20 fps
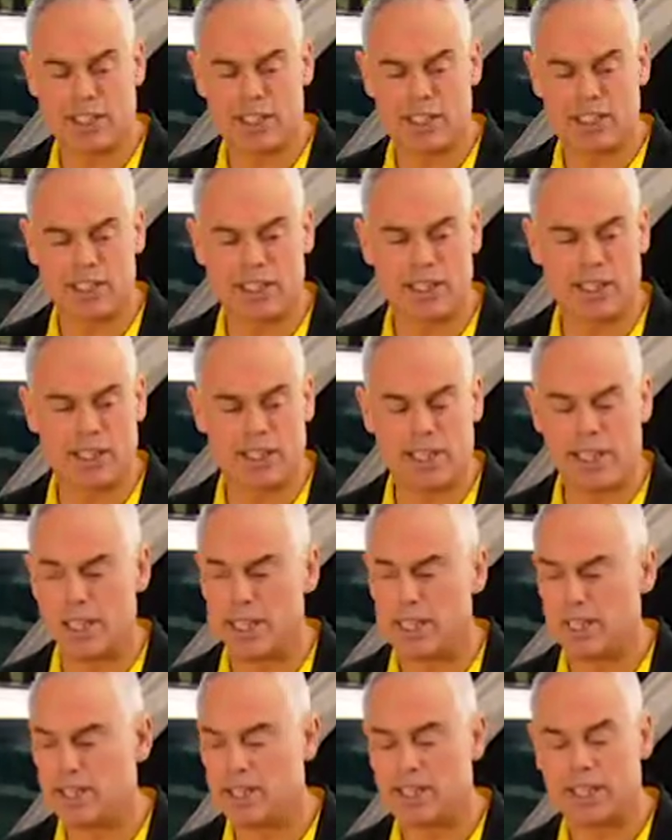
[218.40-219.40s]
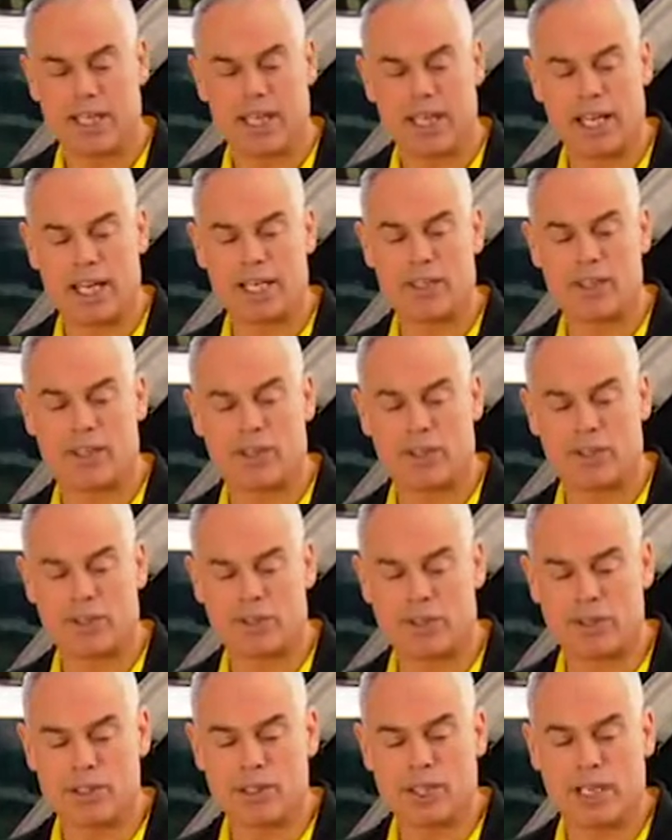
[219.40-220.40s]
can see here, and you can
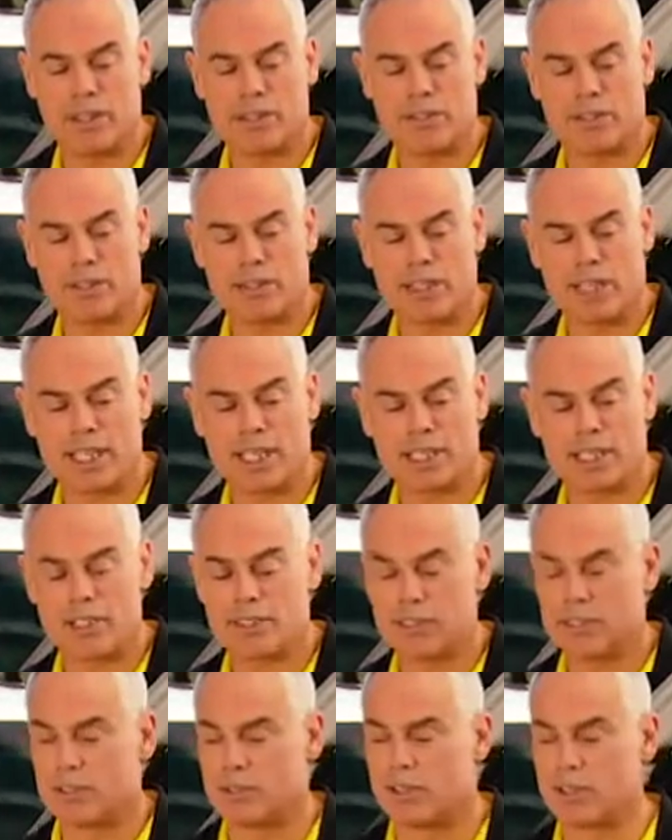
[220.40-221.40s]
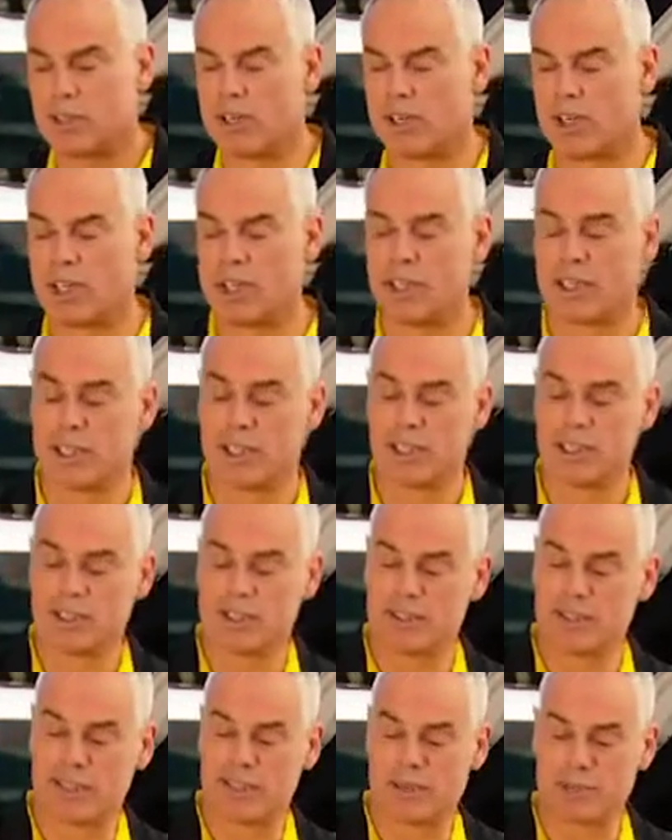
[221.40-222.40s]
also take this little guy,
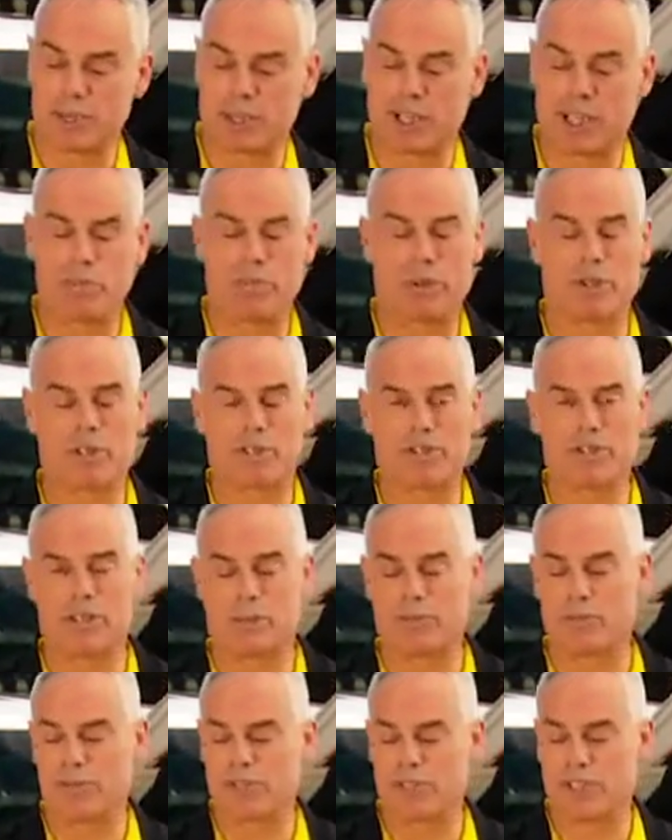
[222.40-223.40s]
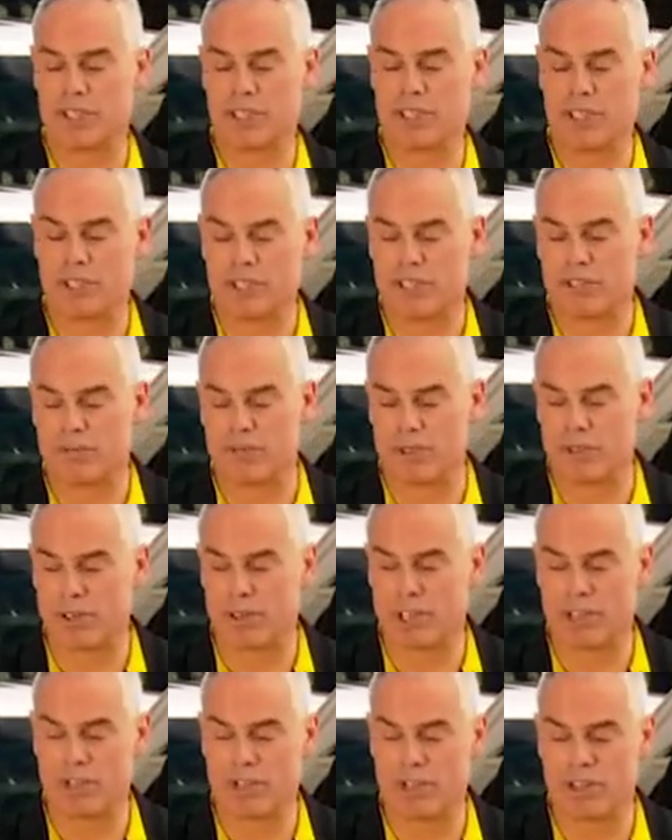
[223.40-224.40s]
double it up on the top of here for
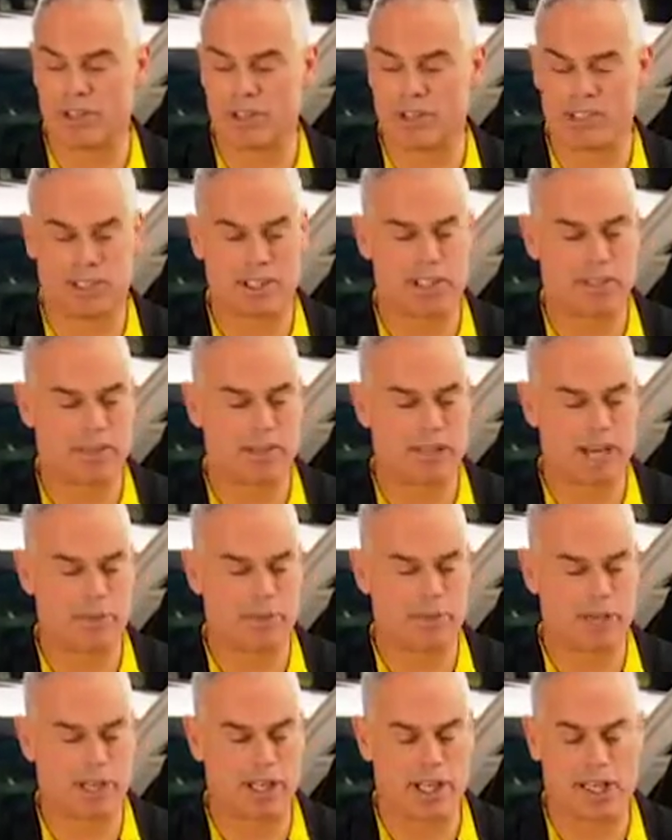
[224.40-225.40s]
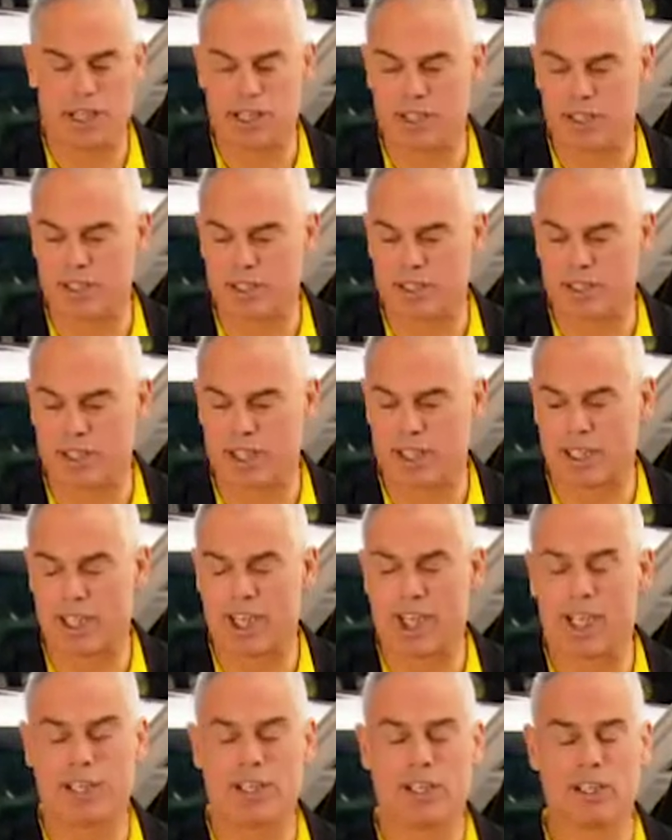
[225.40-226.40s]
any of your auxiliary applications,
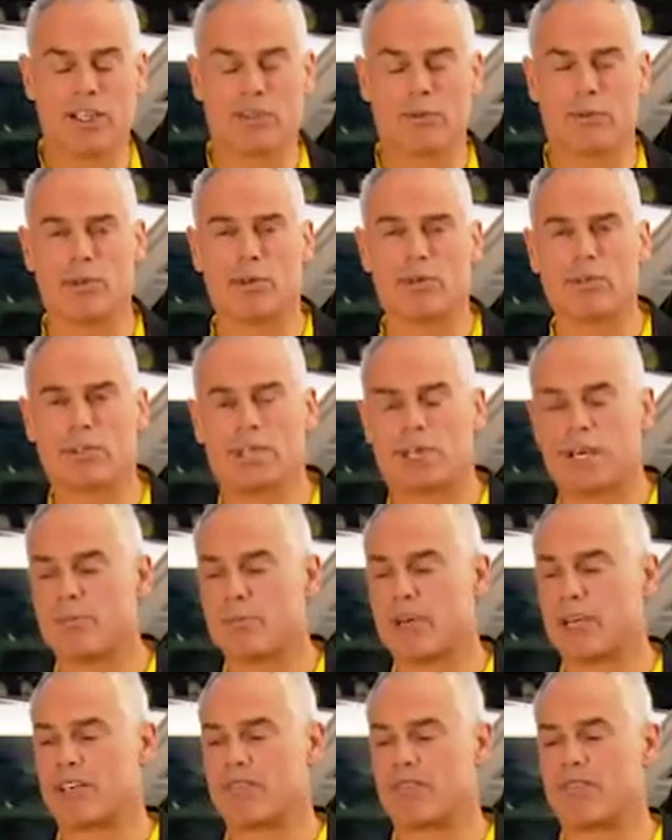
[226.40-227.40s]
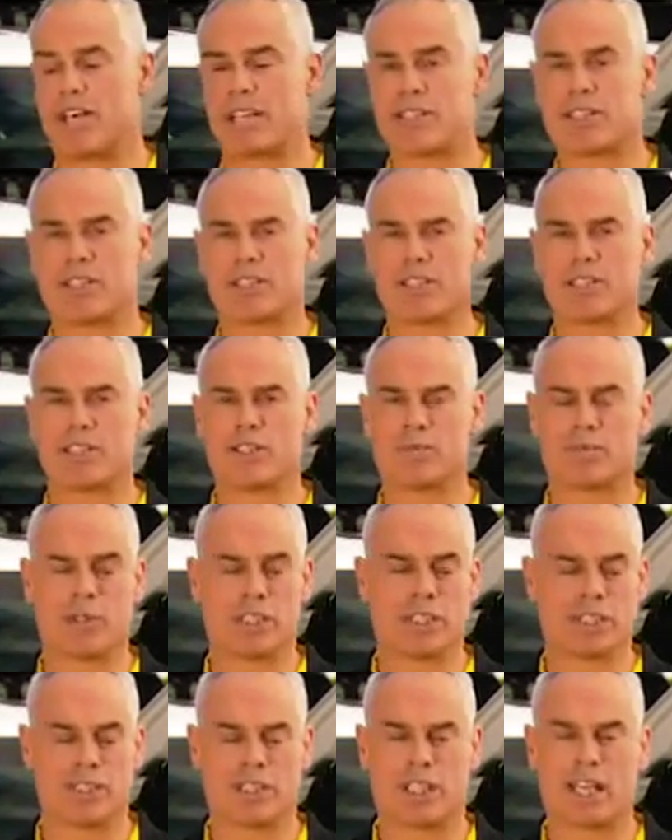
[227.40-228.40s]
okay? We also manufacture these with
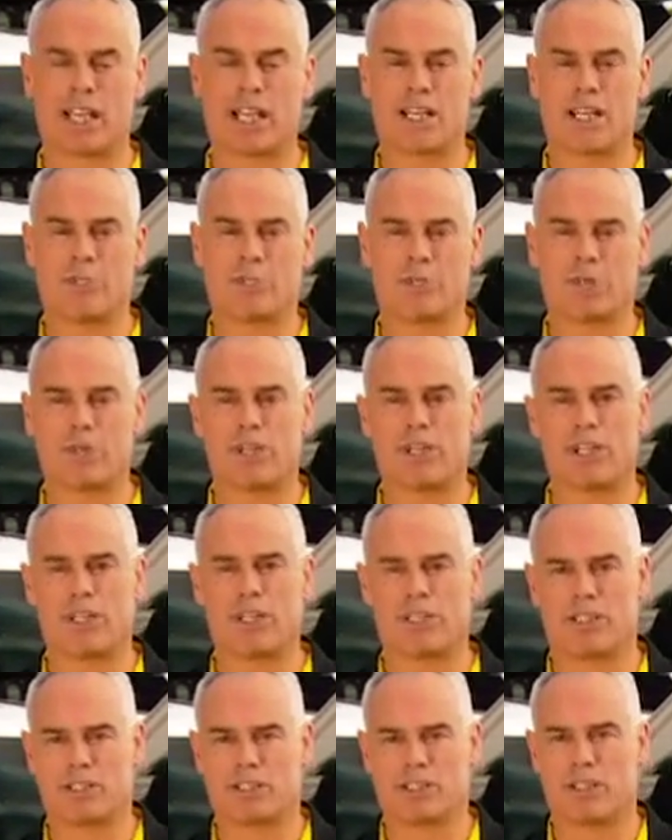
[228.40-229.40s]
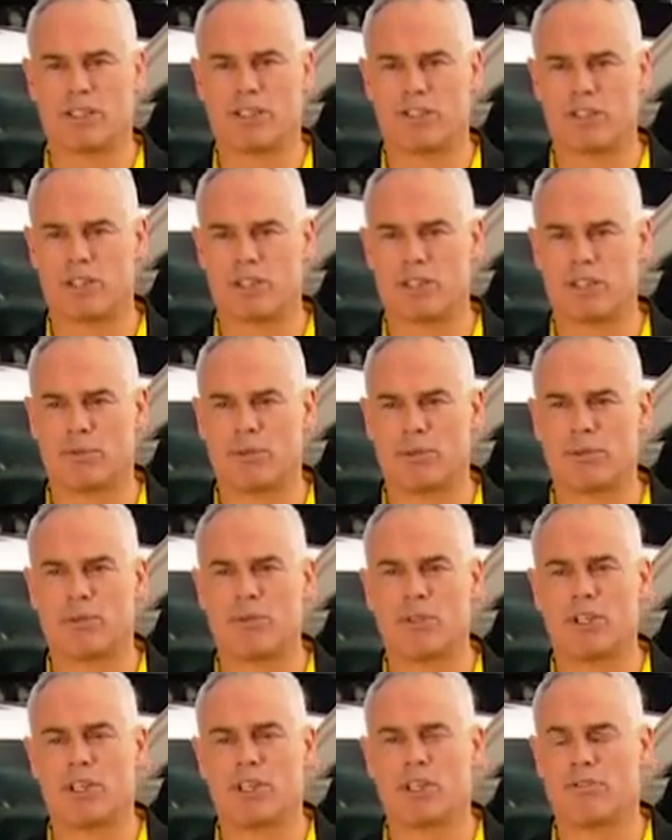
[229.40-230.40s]
a standard marine style terminal
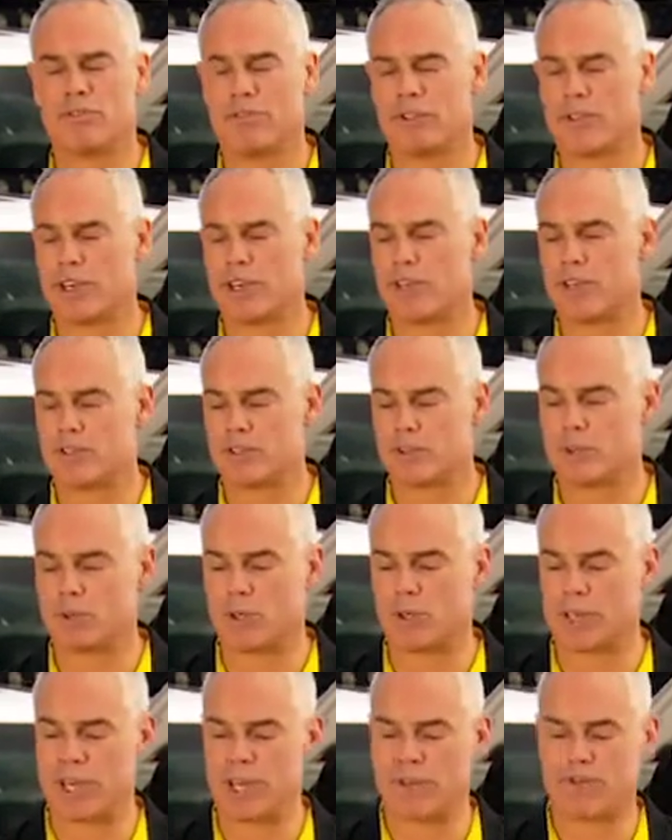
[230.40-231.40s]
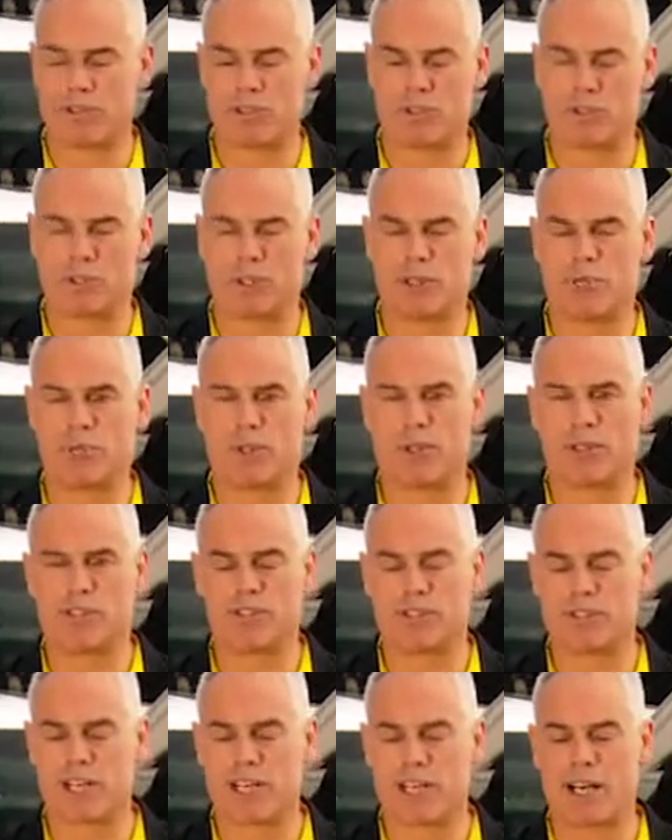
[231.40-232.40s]
for those who want to have the twin
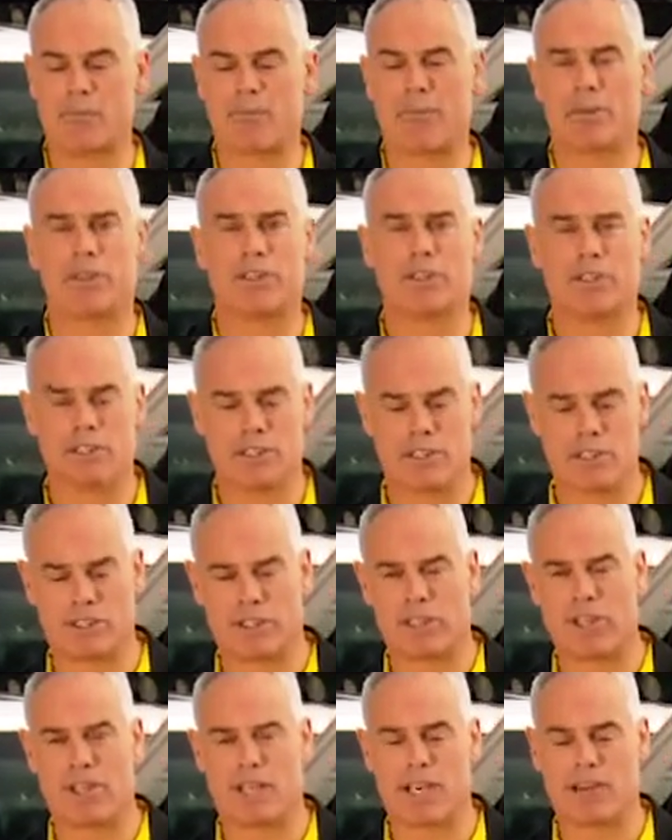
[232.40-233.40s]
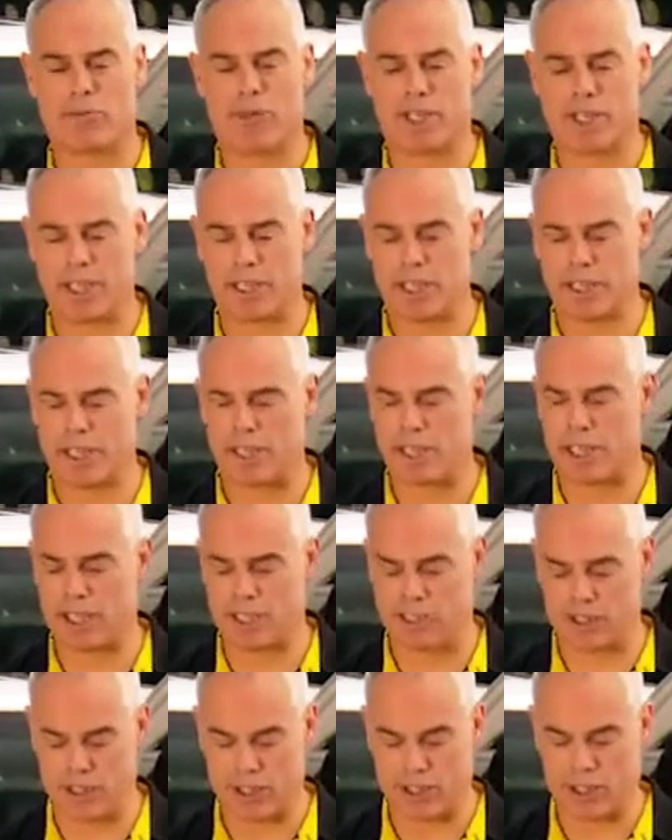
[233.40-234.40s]
post setup. Just don't have one here today
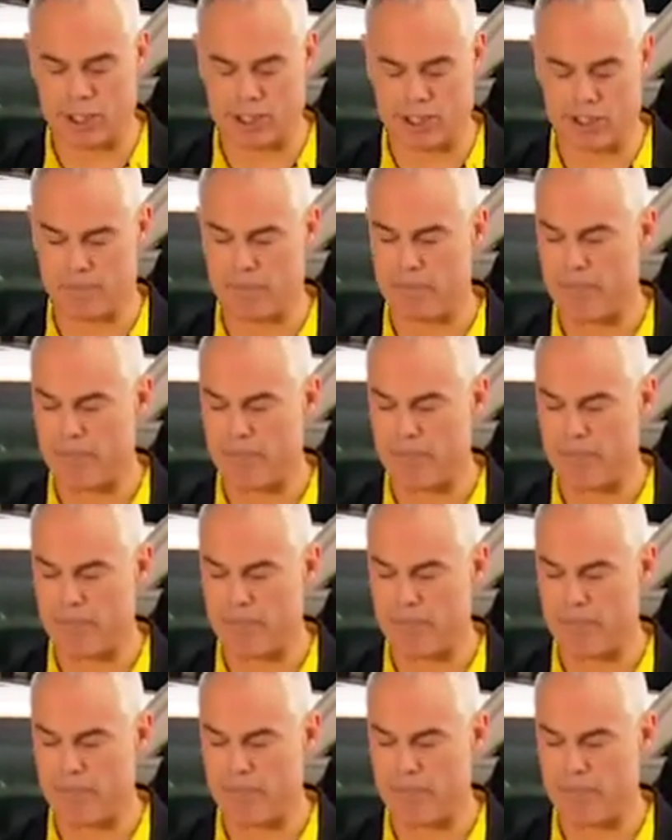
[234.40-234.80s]
to show you.